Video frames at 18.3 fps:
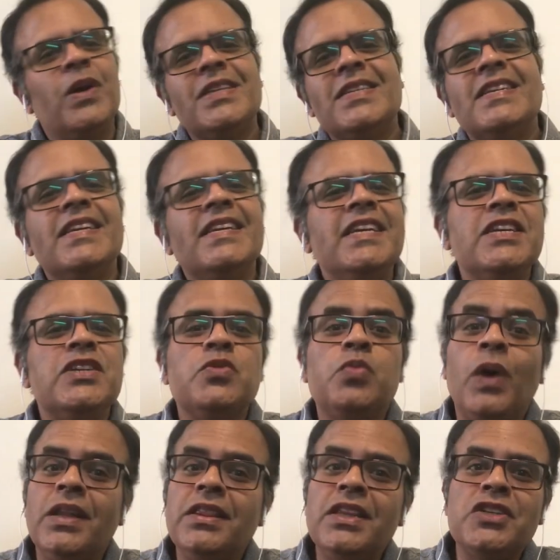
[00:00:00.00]
Indies
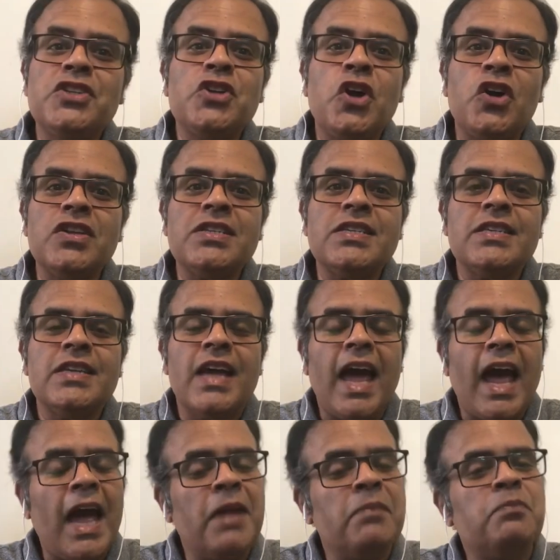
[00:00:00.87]
won the toss
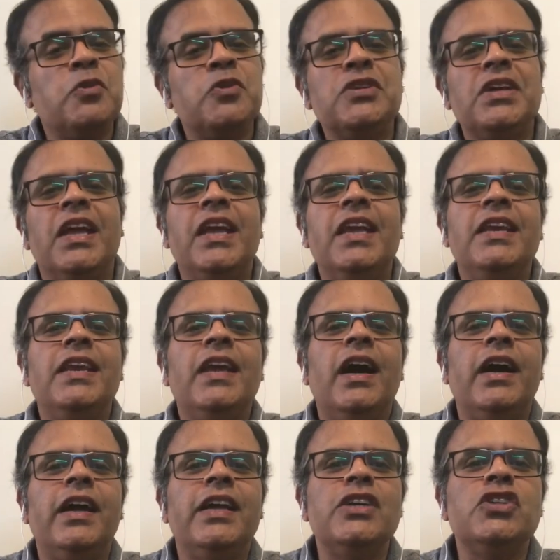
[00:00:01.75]
and put
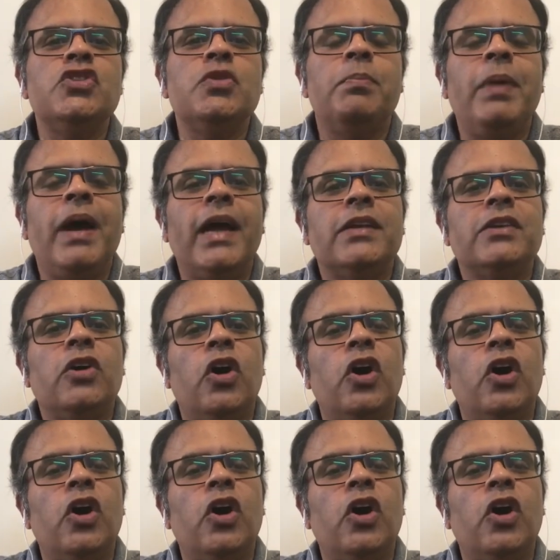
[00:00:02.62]
India into bat on a